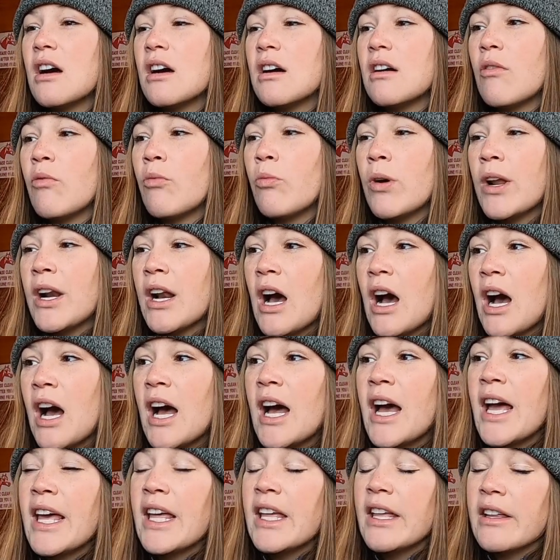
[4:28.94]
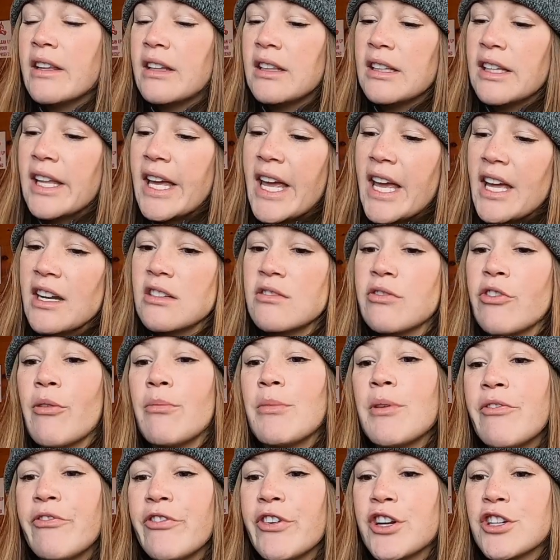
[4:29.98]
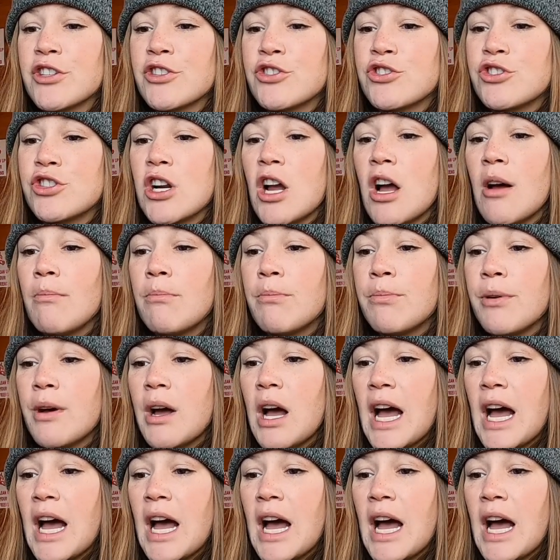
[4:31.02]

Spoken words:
when I land from the first jump,